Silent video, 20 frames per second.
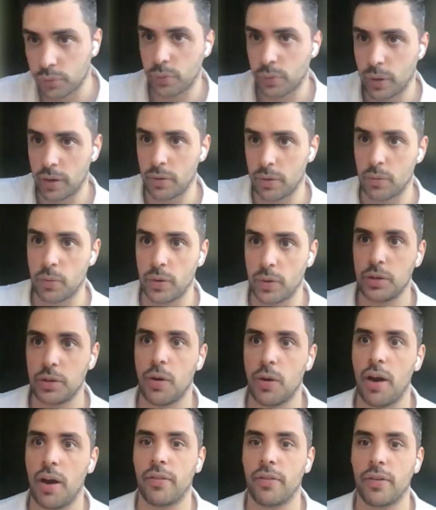When
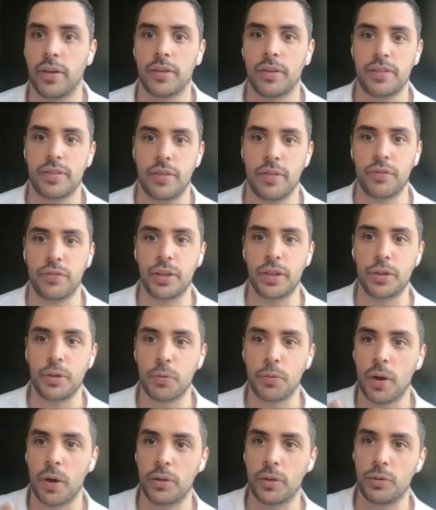you have something that
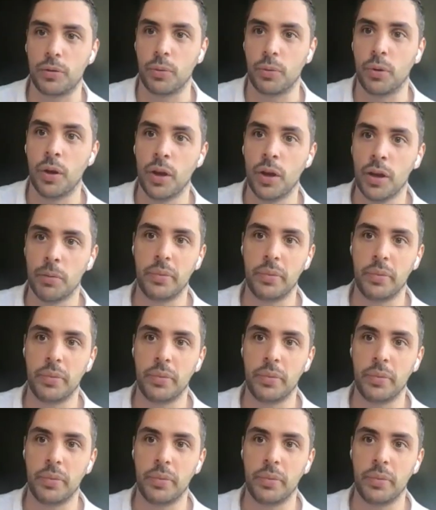you wanted to